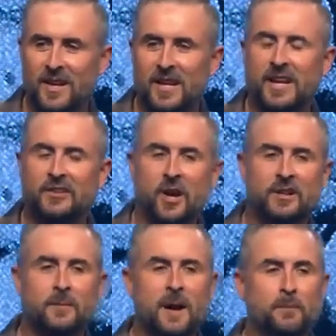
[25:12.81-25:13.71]
He talked
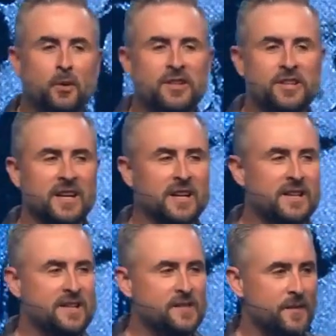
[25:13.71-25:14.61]
about preaching in
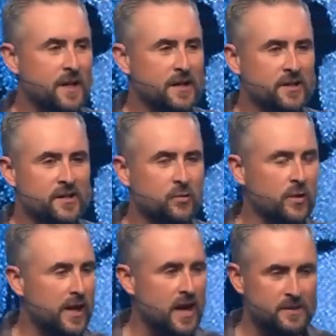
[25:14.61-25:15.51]
these villages where
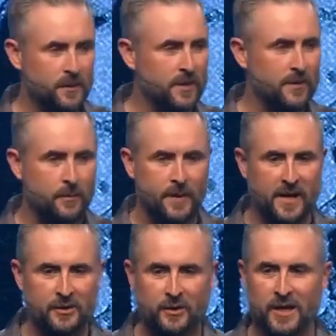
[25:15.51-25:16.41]
the gospel had never
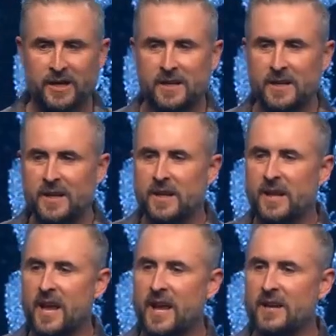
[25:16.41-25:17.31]
penetrated.
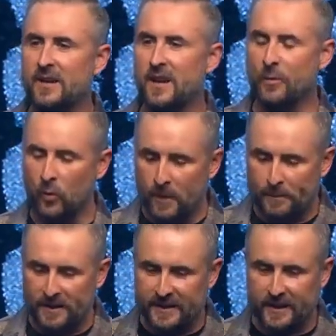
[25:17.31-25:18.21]
And in one
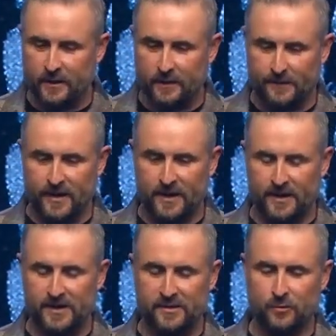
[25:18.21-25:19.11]
particular
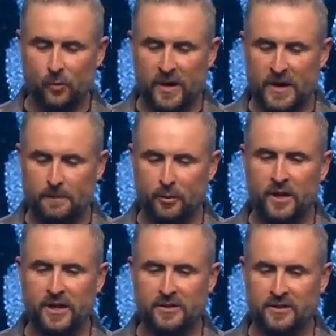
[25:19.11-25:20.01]
village, when he
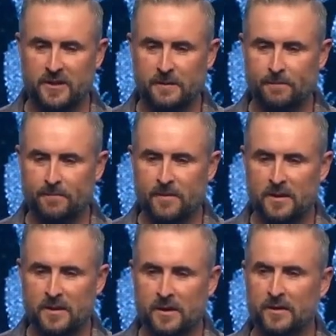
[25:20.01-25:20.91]
preached
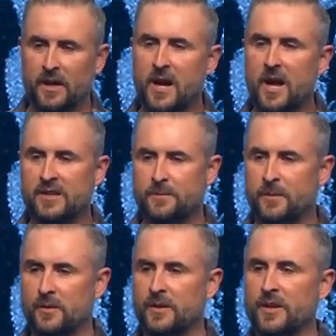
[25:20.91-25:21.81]
the
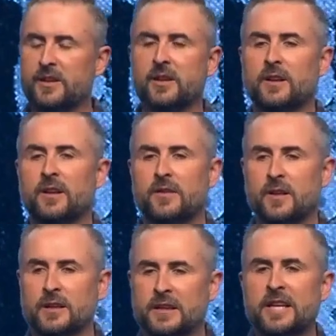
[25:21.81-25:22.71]
gospel, the
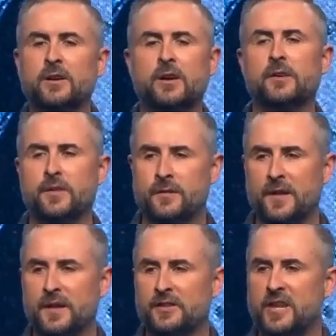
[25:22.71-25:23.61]
leader of the
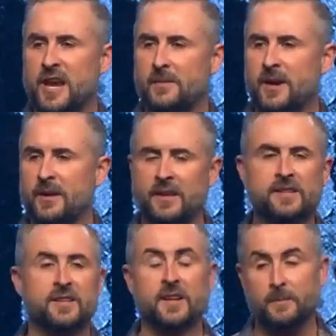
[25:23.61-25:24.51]
village came out and
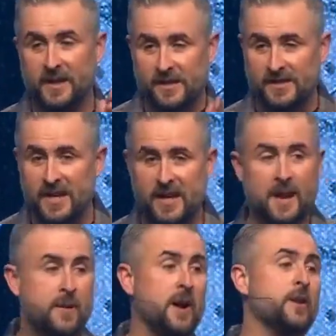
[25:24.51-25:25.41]
listened, and because he
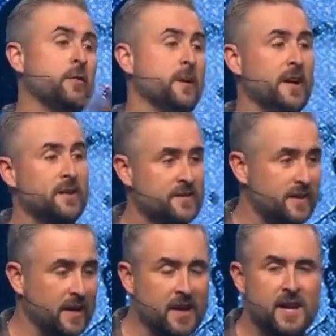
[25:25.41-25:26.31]
came out, everybody else
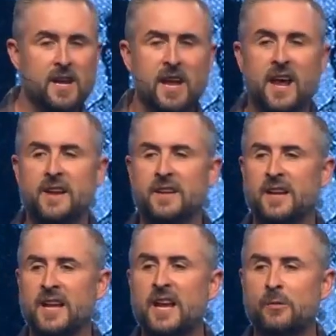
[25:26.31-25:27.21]
did. And
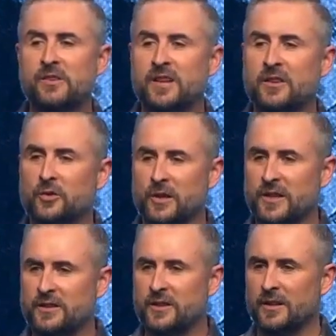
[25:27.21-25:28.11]
he was a
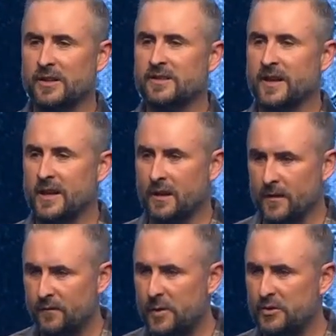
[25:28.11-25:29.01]
traditionalist, like a
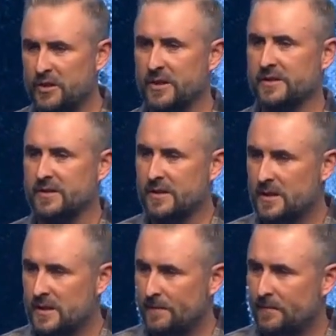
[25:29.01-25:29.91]
Confucianist,
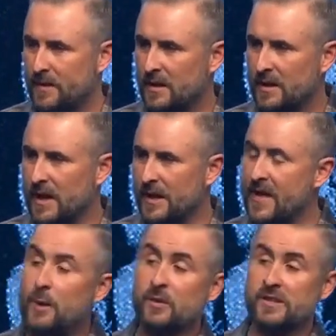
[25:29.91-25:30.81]
and
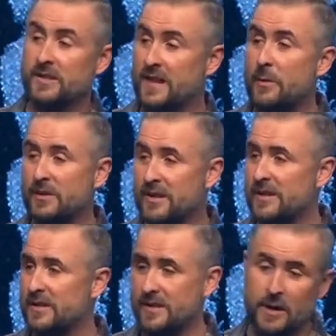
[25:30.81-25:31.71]

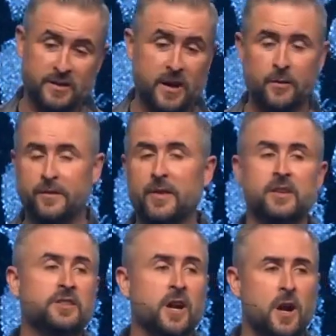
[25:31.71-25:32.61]
that's how the
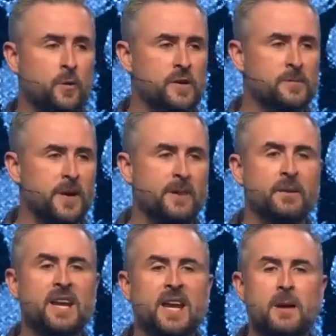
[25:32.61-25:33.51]
village had always been.
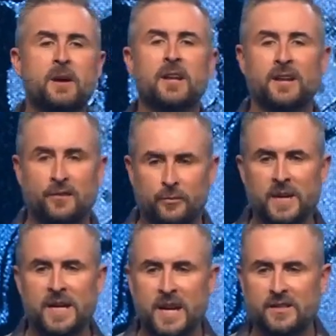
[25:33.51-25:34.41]
But he came out like
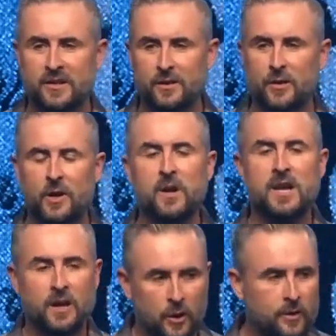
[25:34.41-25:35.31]
3 nights in a row,
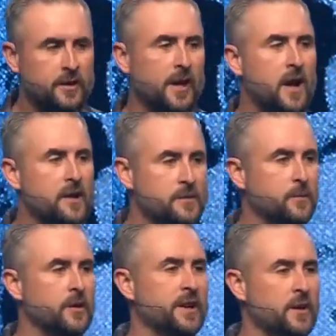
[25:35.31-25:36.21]
heard the
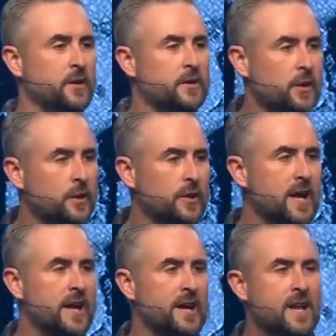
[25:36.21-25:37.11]
gospel, and on the 3rd
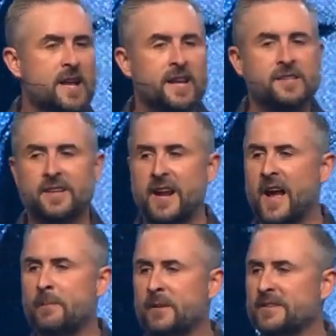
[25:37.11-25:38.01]
night, he said,
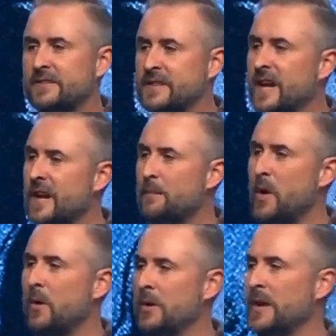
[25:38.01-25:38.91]
I must stay up
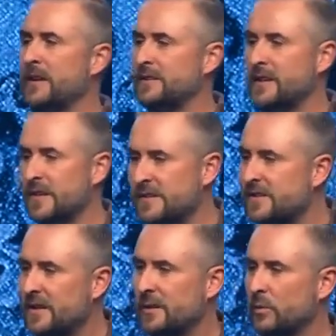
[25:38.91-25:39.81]
all night to
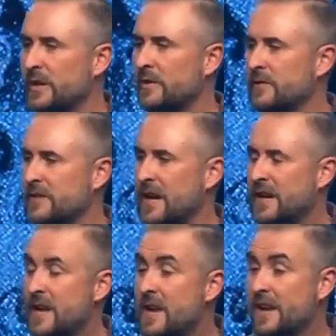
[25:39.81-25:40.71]
consider what you've
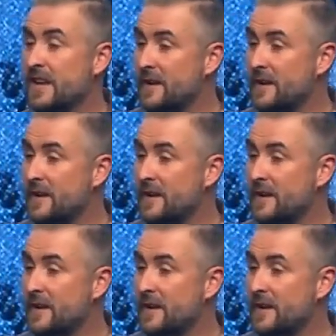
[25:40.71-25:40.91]
said. And